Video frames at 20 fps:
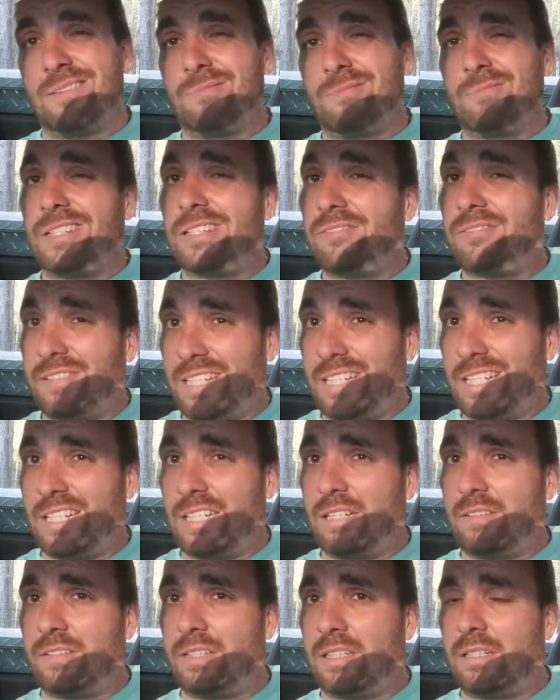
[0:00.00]
I'm not a fan
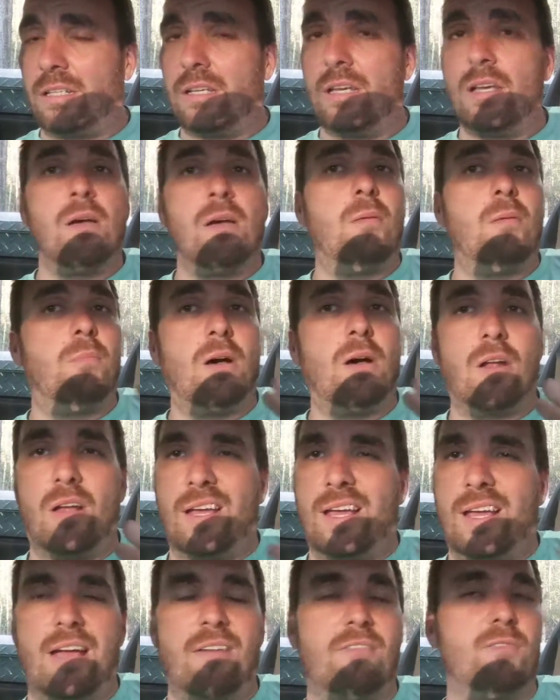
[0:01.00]
of it, but
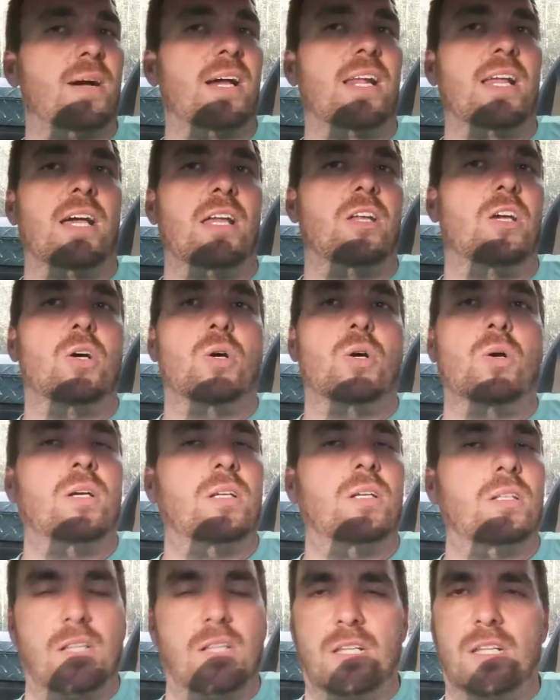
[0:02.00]
everybody I know
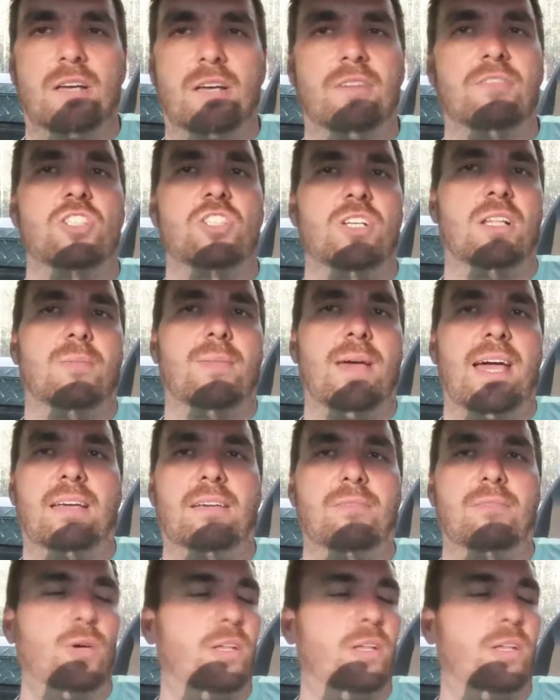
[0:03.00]
loves Chili Mac,